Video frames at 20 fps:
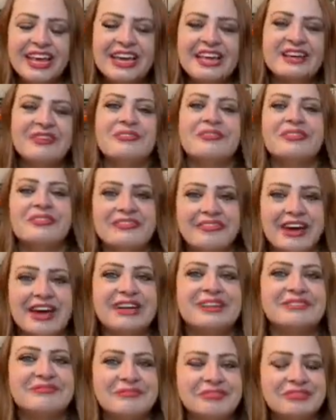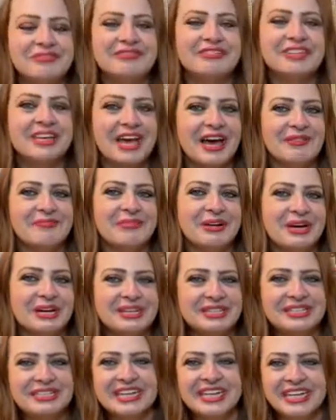We've had to move the cat
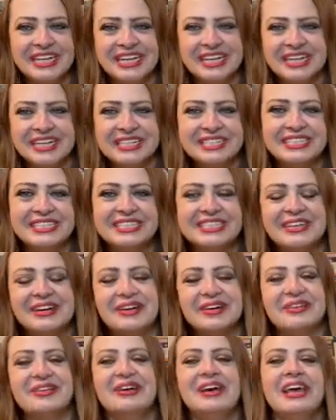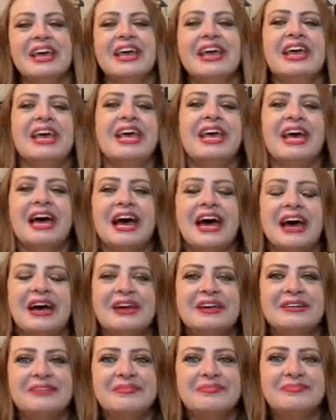box. So,
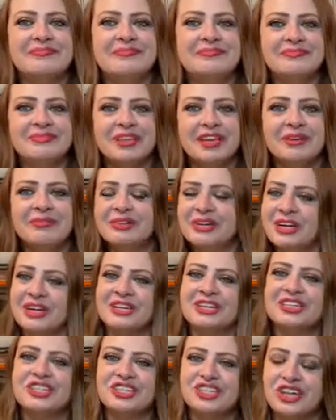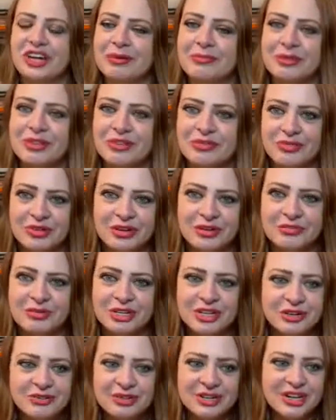and we're not going to shut him in the room. You know,
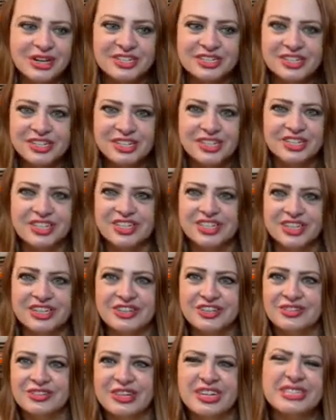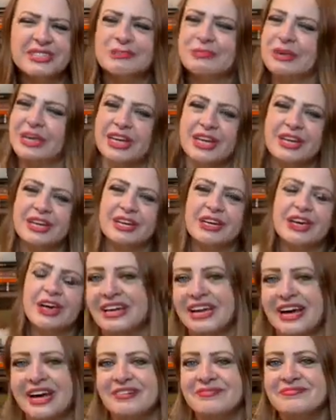we're not just going to shut the door. That's mean.
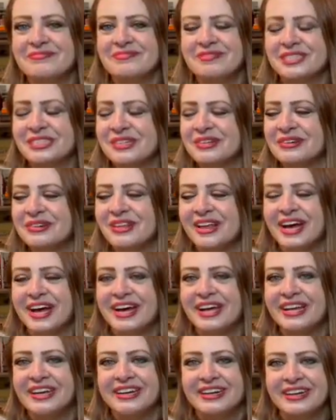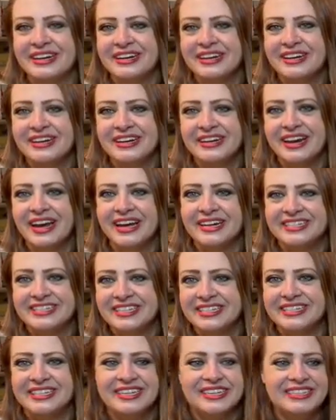I'm so glad I did
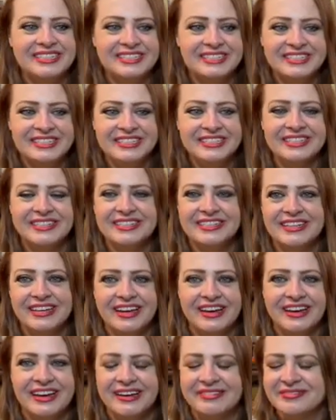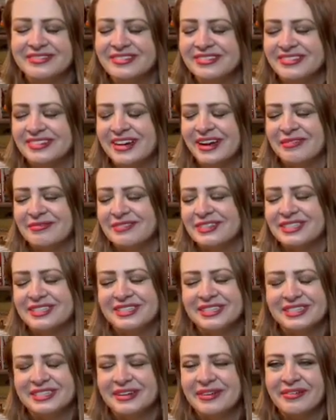this. I'm just
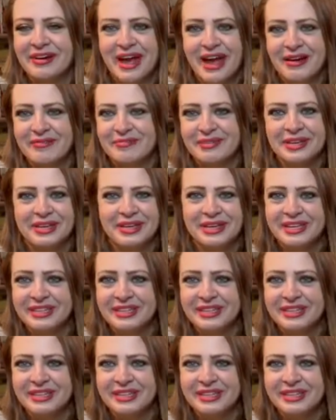so happy.